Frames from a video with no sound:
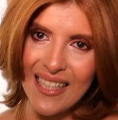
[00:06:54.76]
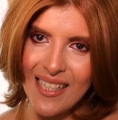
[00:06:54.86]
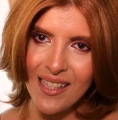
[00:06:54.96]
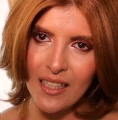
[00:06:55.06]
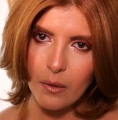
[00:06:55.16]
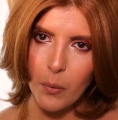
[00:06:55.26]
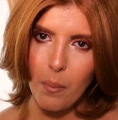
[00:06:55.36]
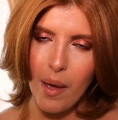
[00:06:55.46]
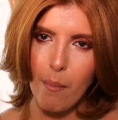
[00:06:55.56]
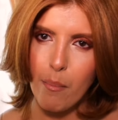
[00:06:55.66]
easy to
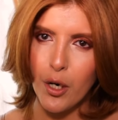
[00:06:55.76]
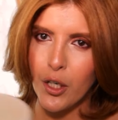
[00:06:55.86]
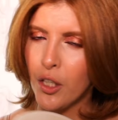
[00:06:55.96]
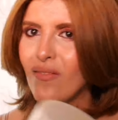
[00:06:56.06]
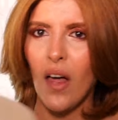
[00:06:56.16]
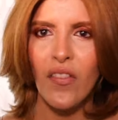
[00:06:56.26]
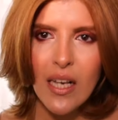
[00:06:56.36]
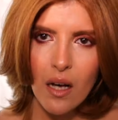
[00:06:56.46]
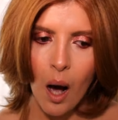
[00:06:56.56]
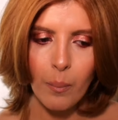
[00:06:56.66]
remember,
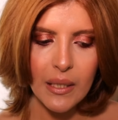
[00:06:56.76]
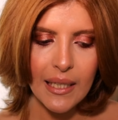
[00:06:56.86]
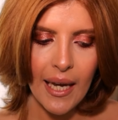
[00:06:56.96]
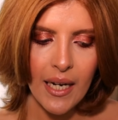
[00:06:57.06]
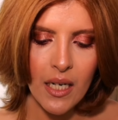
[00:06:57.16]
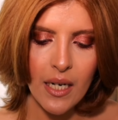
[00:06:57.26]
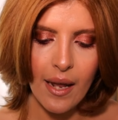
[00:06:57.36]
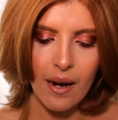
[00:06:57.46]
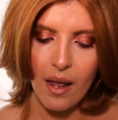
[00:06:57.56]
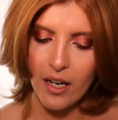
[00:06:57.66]
nothing complicated,
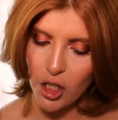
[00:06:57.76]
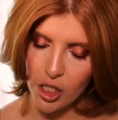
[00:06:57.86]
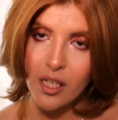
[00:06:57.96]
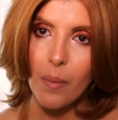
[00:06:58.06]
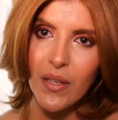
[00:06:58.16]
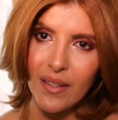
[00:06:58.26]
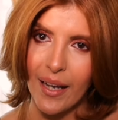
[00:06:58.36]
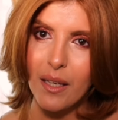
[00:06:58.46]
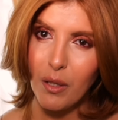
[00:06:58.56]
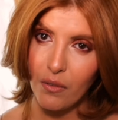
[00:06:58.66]
and just something that
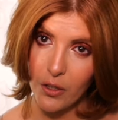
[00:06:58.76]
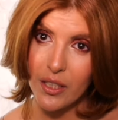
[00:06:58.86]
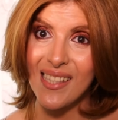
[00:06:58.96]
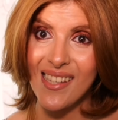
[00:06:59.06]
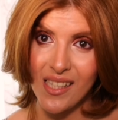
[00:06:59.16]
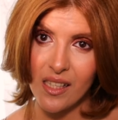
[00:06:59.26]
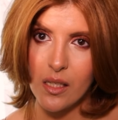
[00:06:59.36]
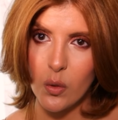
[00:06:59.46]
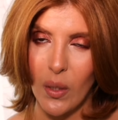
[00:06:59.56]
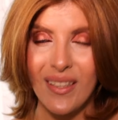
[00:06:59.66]
I can be very
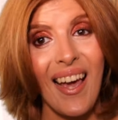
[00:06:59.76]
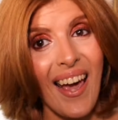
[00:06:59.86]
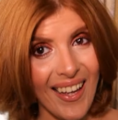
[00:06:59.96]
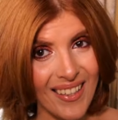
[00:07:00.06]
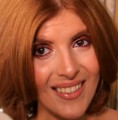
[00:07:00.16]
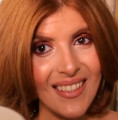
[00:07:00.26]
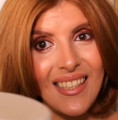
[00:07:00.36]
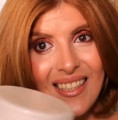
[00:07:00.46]
consistent with. And